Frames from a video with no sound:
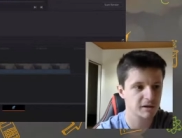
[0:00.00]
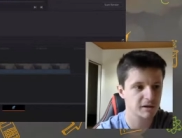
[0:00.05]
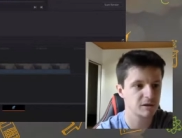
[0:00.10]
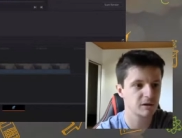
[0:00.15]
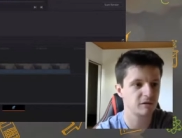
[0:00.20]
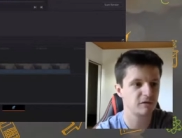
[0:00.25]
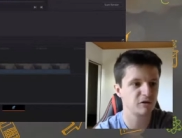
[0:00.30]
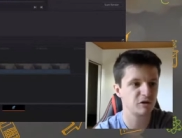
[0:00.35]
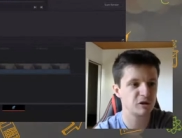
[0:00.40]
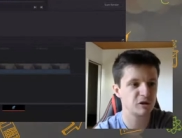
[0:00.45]
So
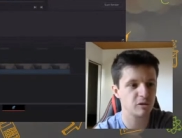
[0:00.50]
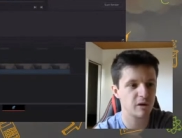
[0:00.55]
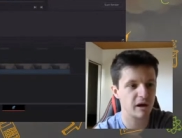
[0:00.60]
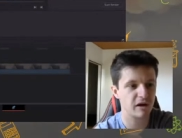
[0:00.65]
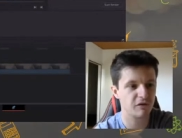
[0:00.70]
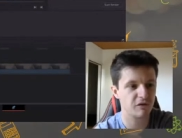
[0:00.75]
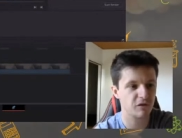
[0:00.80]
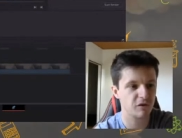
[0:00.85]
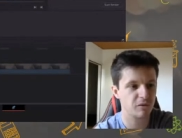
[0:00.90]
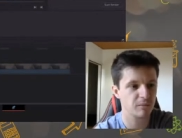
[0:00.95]
if you do
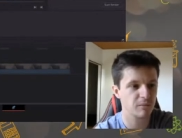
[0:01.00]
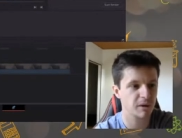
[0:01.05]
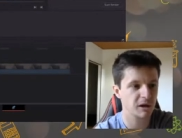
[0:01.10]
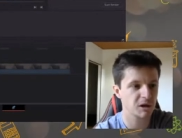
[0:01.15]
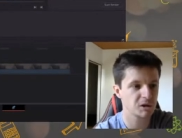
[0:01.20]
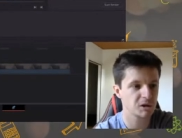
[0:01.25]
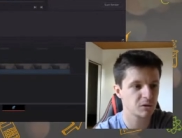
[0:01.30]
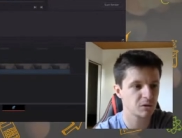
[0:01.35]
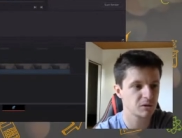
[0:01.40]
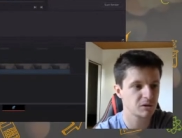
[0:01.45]
have them,
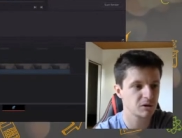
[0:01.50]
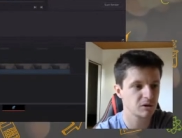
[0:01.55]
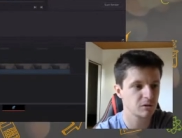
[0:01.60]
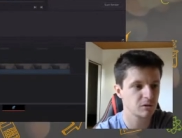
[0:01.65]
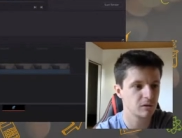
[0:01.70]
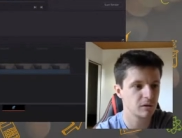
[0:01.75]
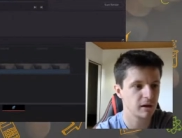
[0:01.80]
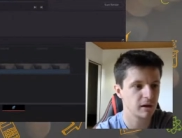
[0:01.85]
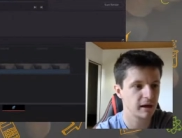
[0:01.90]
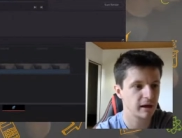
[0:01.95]
make sure
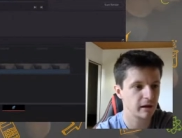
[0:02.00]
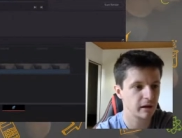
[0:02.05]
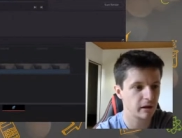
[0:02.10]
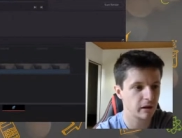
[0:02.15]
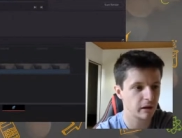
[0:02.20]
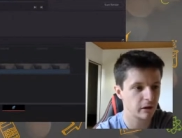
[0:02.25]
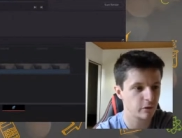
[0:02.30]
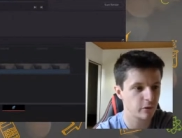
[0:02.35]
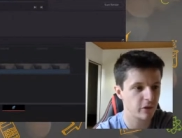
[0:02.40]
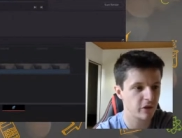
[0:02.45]
to
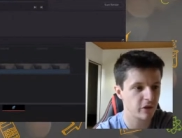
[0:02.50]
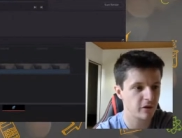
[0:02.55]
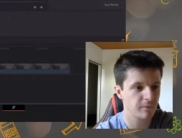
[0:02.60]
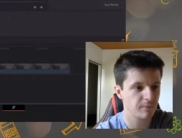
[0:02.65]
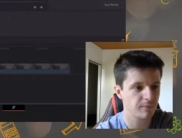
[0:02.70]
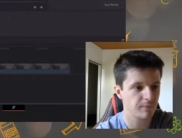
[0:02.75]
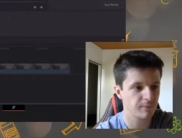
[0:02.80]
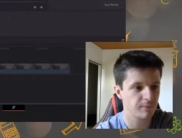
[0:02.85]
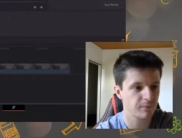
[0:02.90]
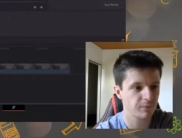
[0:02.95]
include
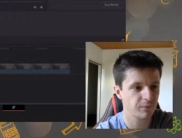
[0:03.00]
them.